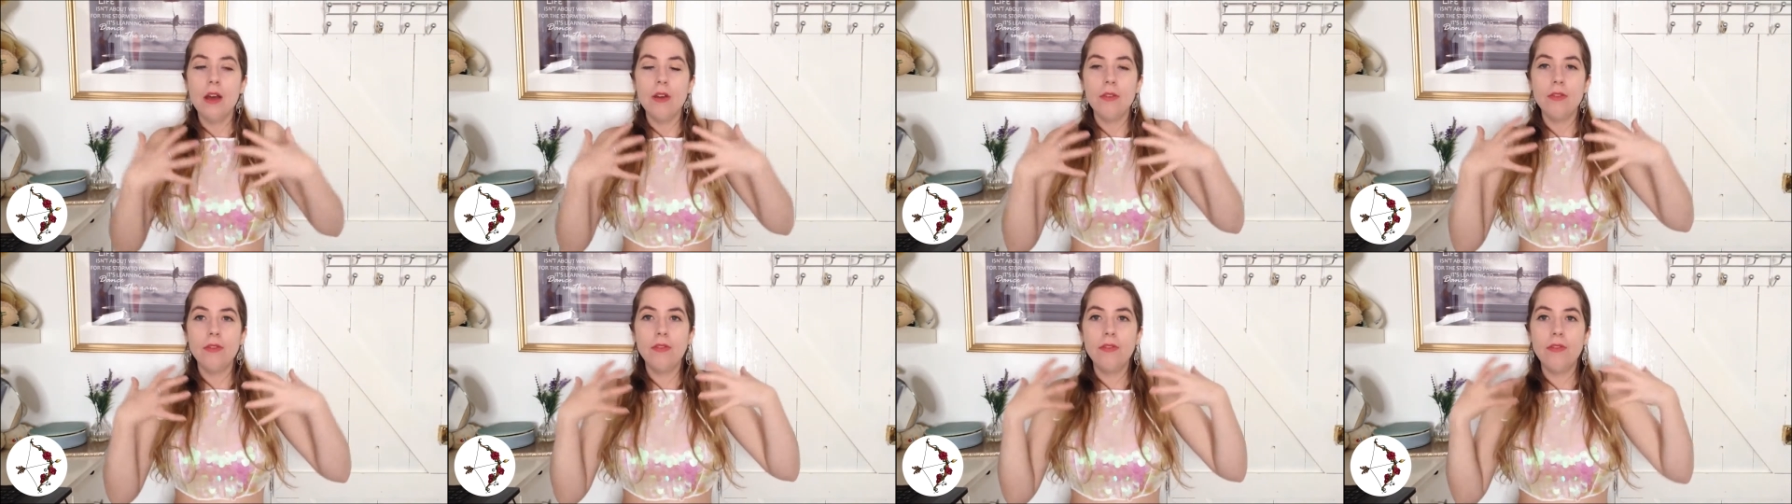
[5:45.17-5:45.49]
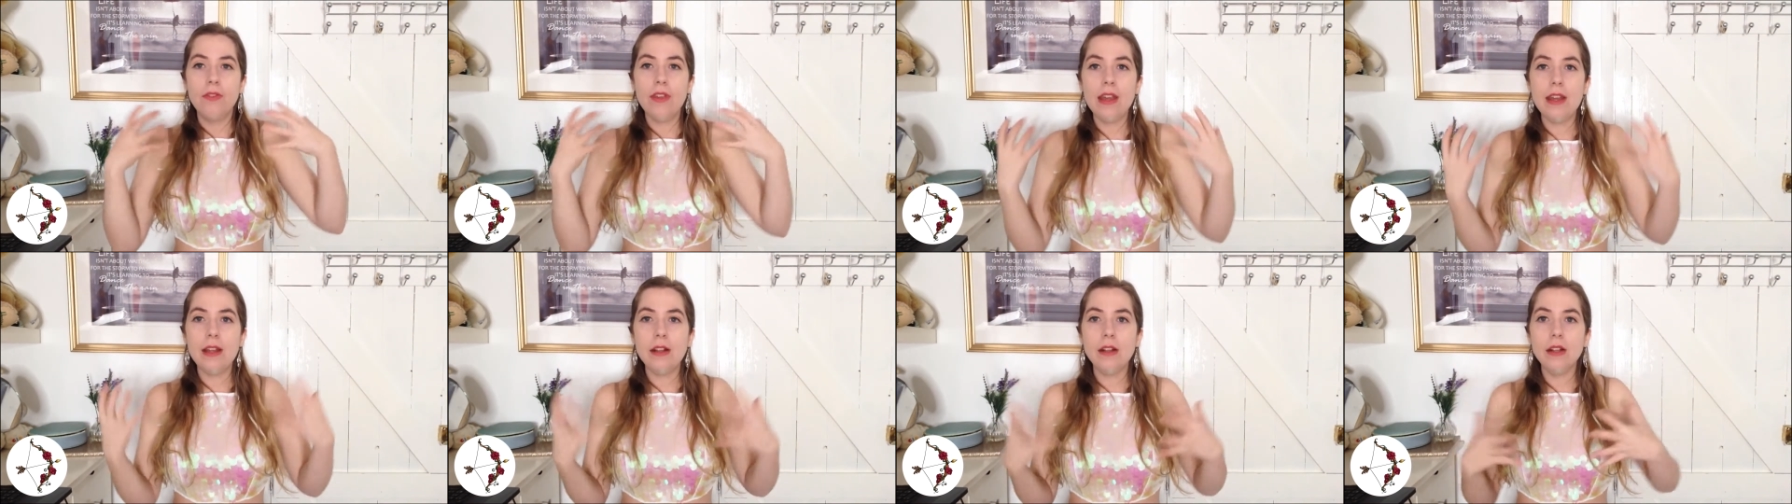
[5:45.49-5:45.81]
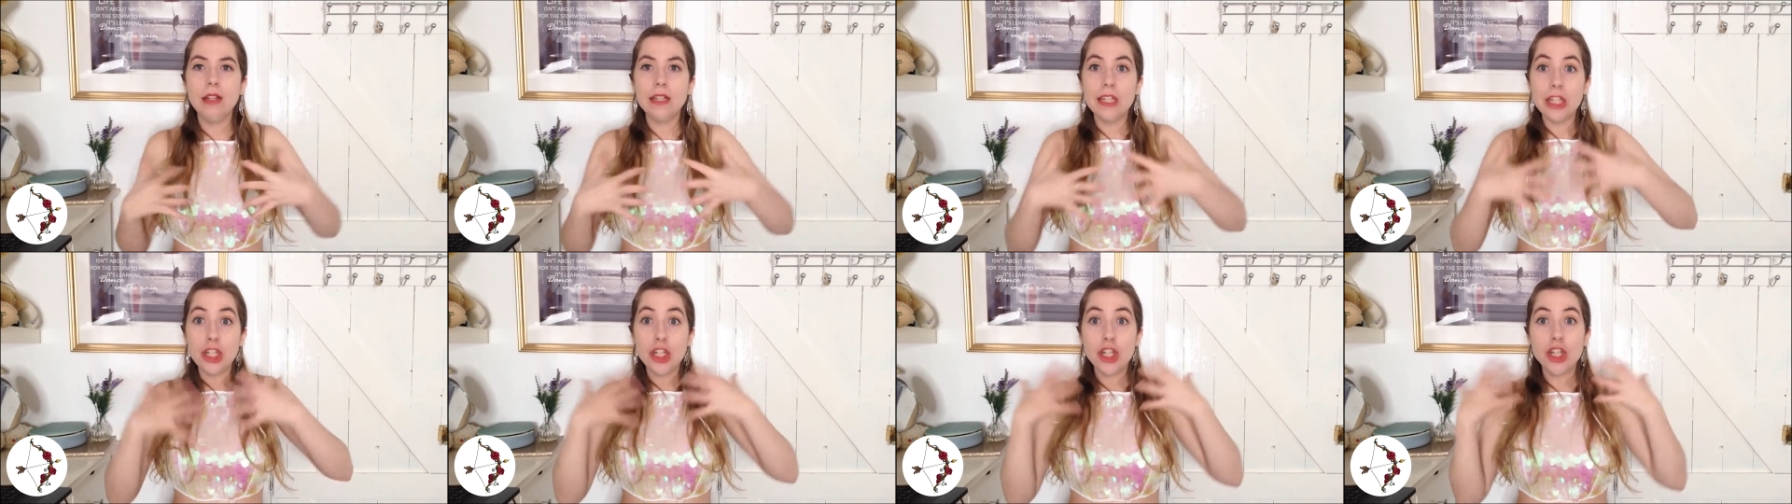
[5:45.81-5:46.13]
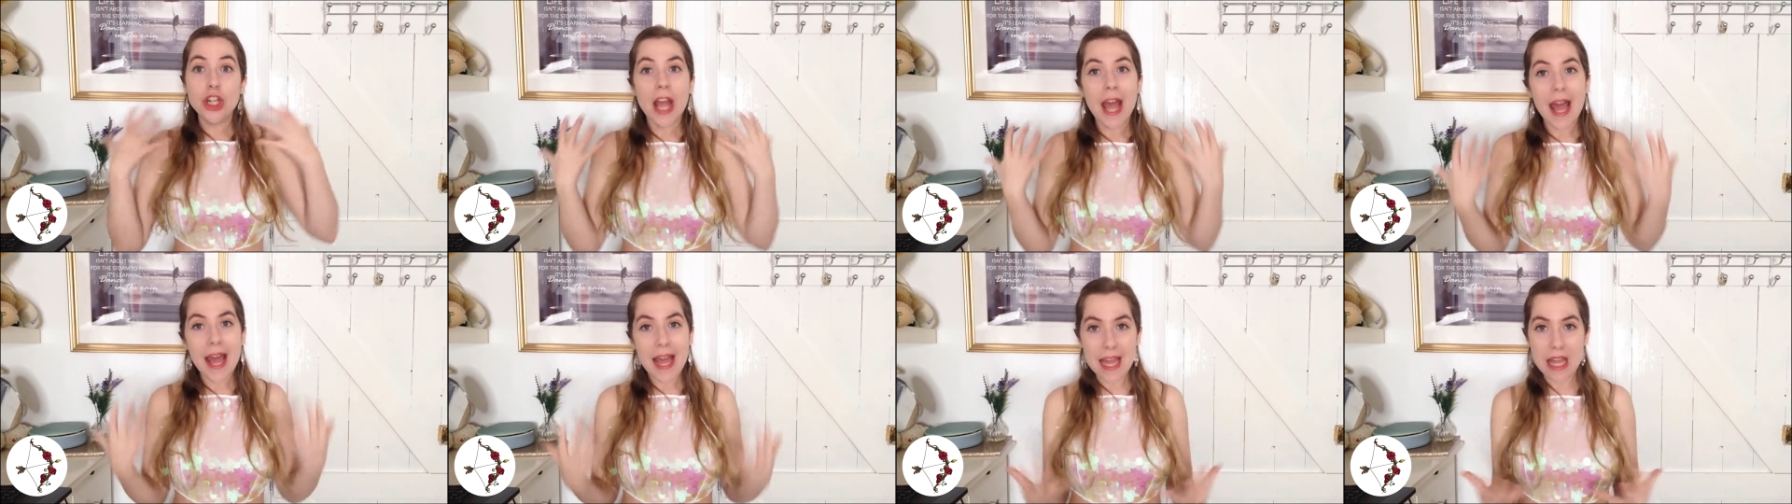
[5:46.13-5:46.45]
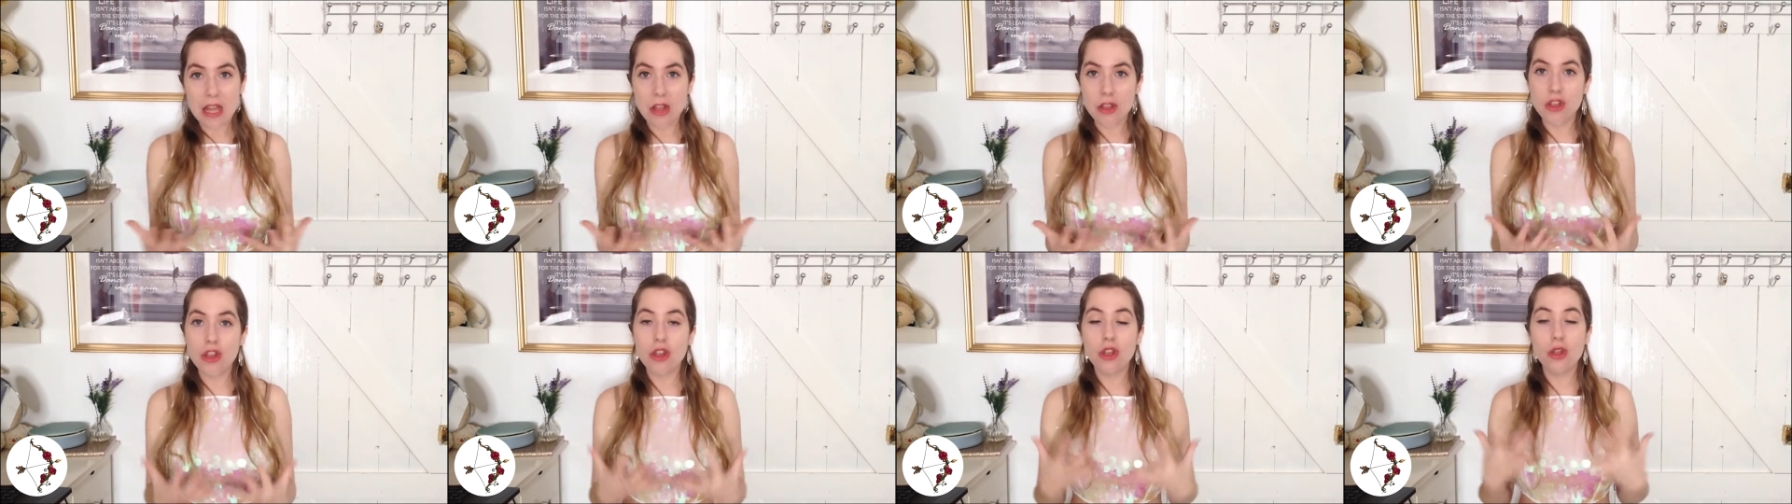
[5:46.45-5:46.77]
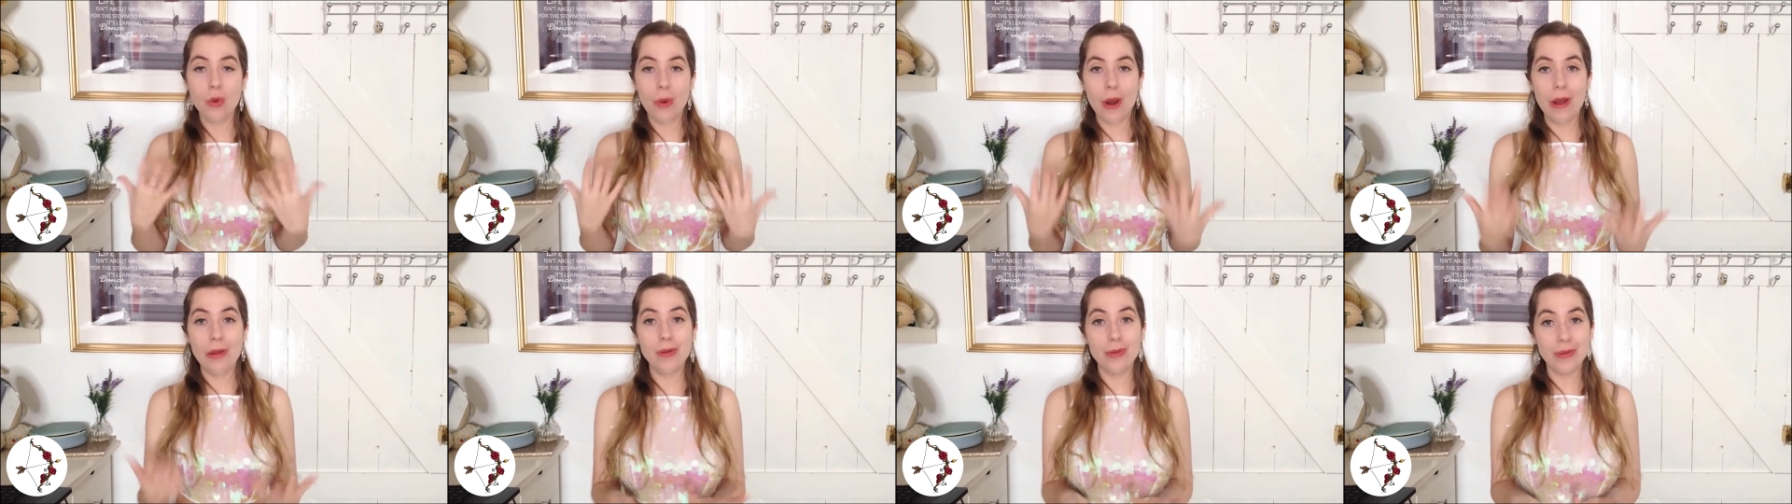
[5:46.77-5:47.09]
feel and change
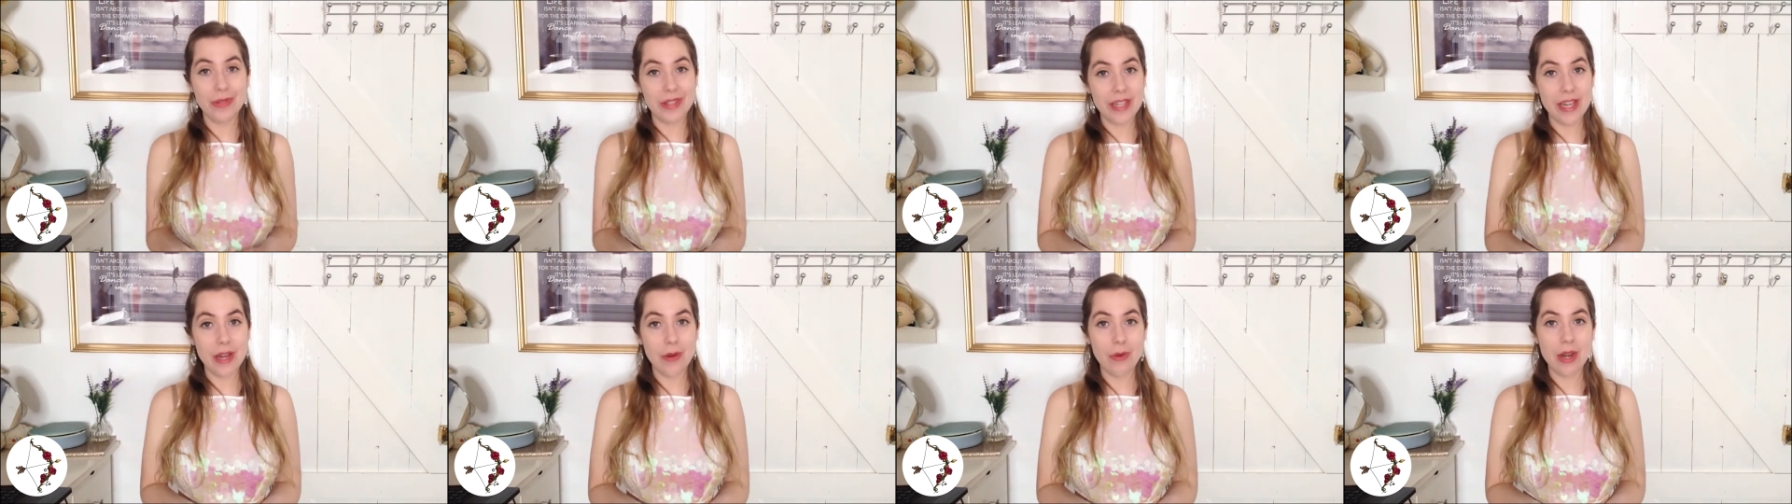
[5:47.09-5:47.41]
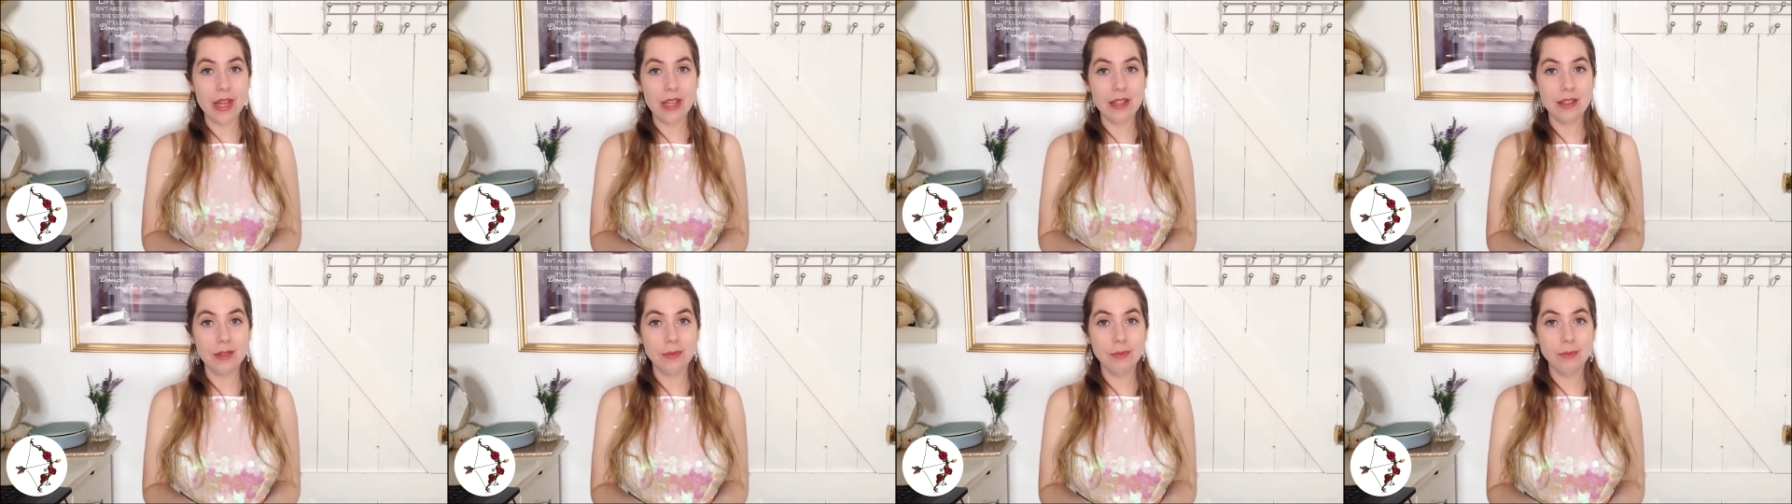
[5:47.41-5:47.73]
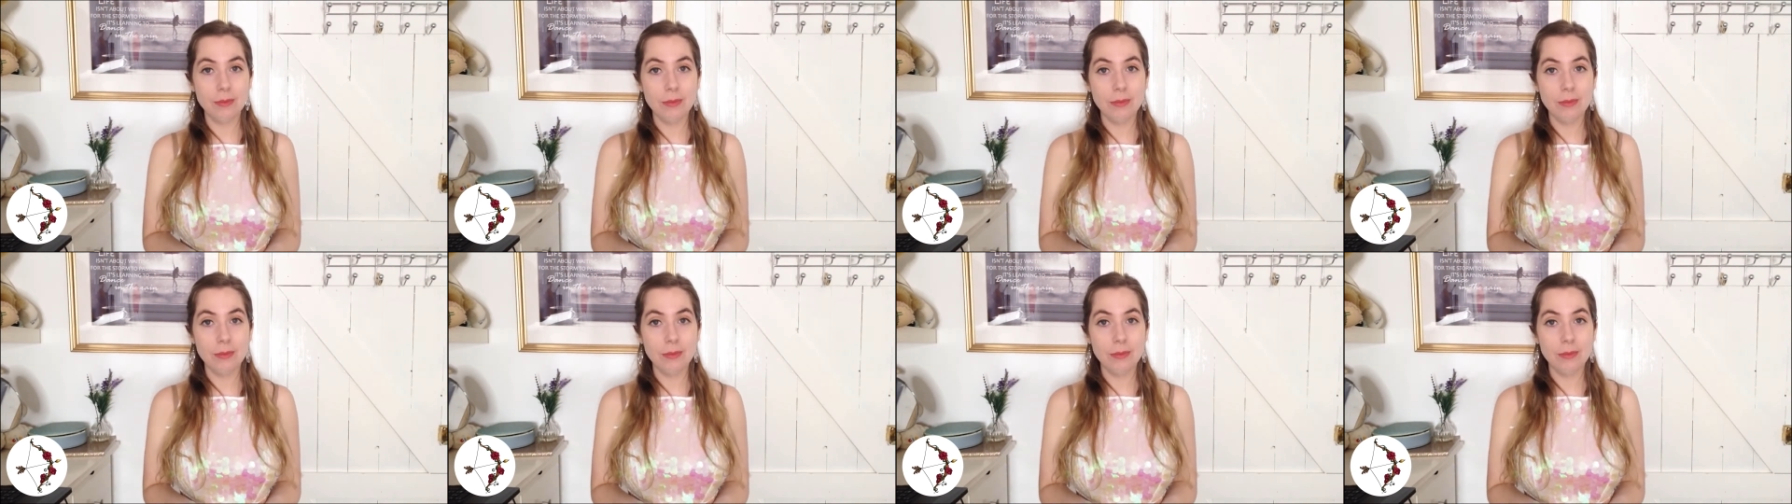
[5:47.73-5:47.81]
throughout your series?